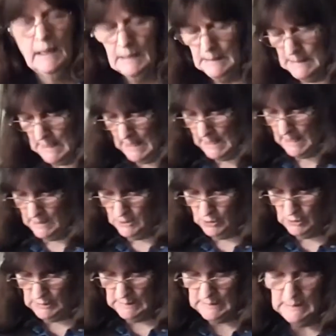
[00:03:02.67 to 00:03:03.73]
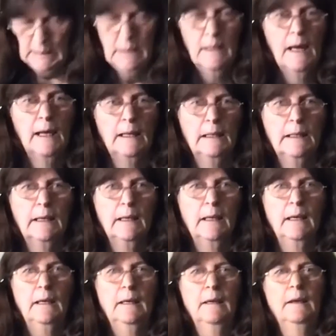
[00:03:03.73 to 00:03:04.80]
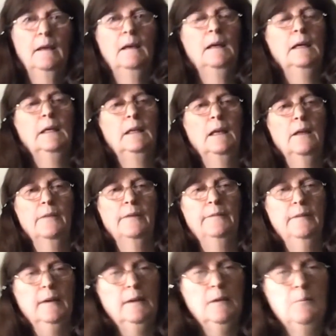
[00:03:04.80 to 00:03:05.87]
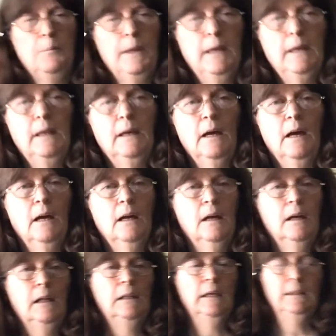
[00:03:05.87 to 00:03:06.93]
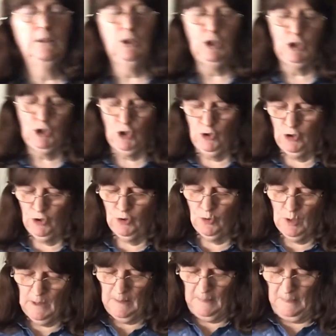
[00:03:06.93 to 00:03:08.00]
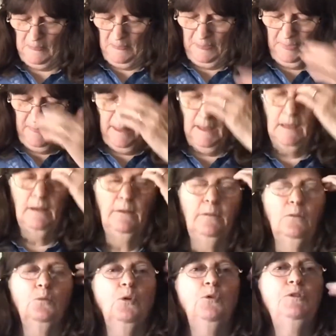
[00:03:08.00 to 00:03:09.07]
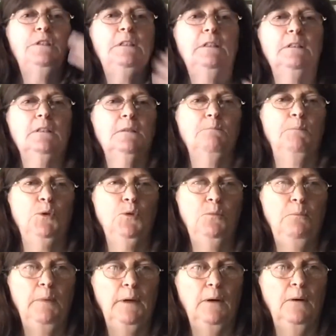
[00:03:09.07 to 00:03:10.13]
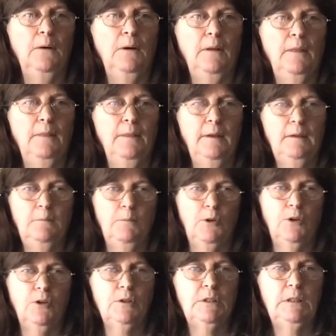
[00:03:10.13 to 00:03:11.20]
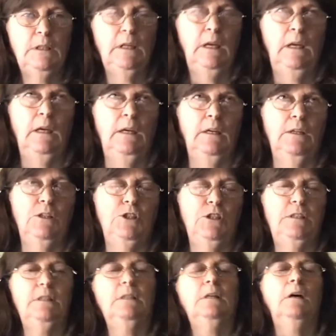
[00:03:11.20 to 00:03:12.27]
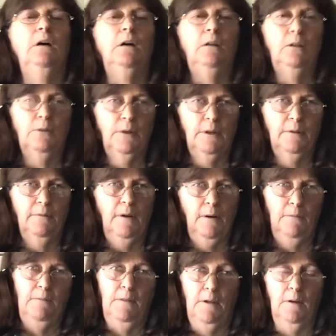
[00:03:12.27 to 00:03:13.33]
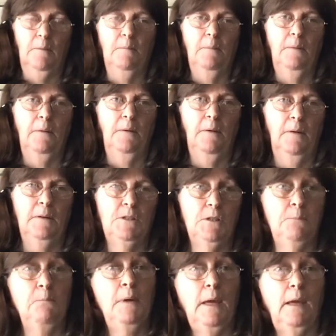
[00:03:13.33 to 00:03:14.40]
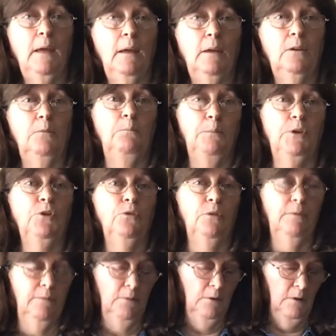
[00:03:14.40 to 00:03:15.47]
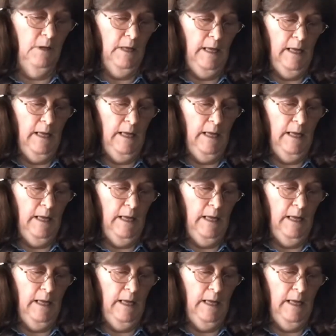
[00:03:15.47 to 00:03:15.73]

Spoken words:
at the end. You can see that link. Now the second painting I like to show you is a Roseate Spoonbill. These birds, just the color of them, to me, is beautiful,